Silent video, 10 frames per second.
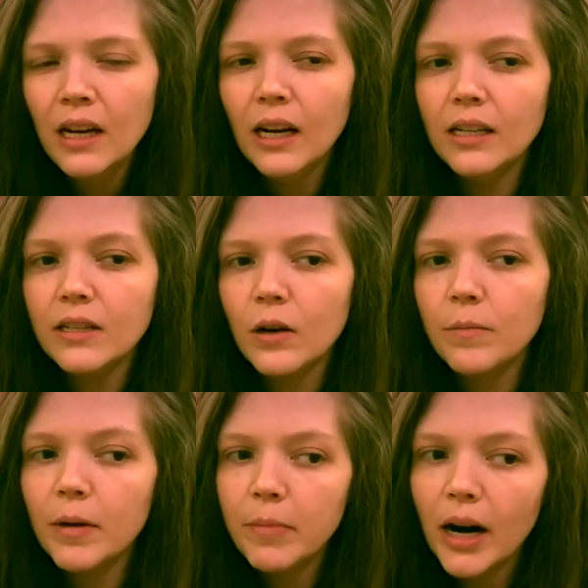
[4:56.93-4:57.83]
And so
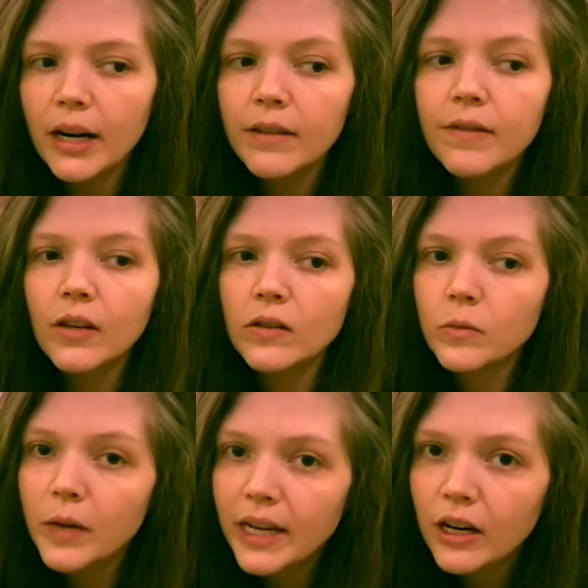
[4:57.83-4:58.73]
my body feels
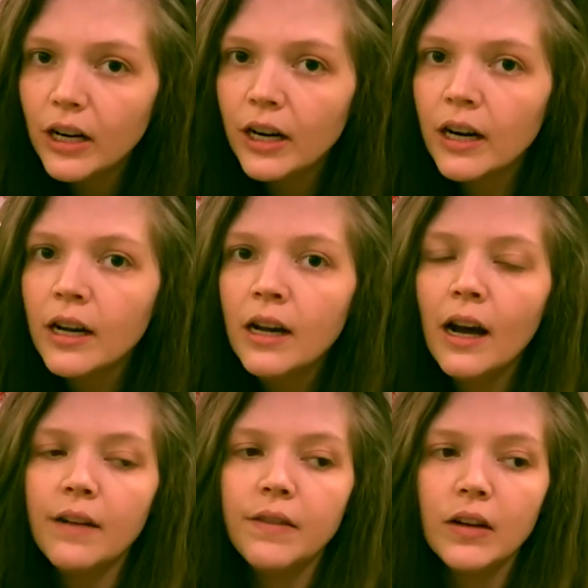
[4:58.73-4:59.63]
weaker.
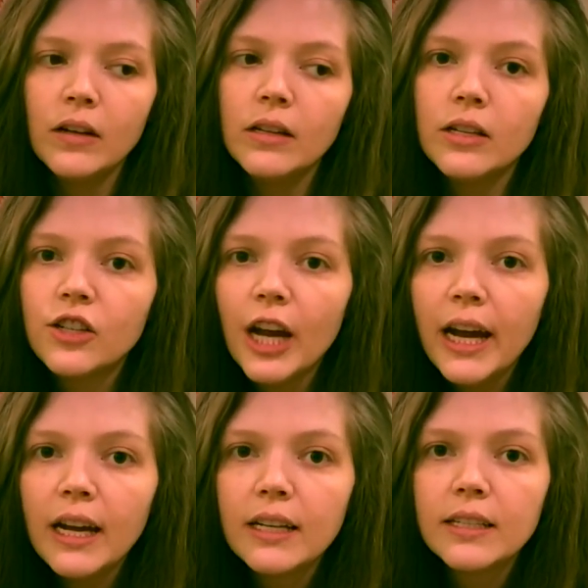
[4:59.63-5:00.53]
I feel the
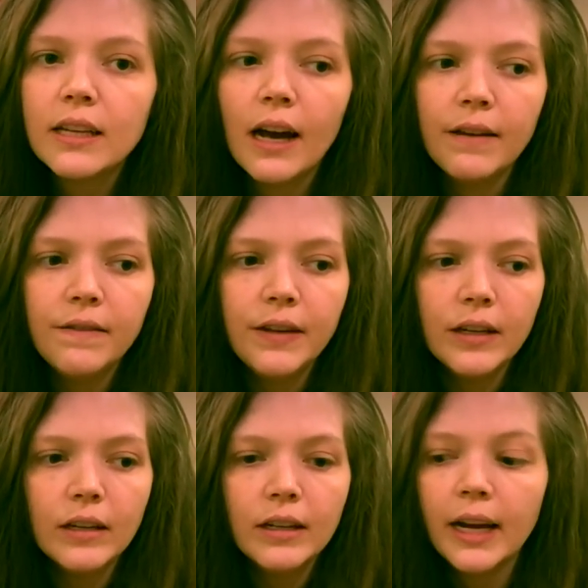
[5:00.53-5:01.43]
shakes. I
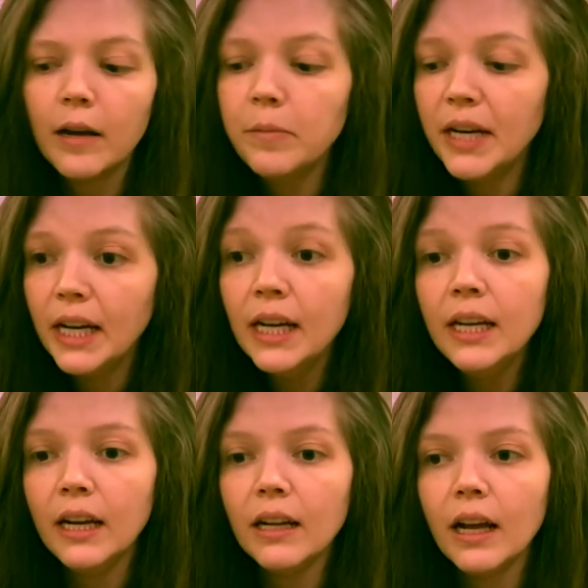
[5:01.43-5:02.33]
feel like I've been eating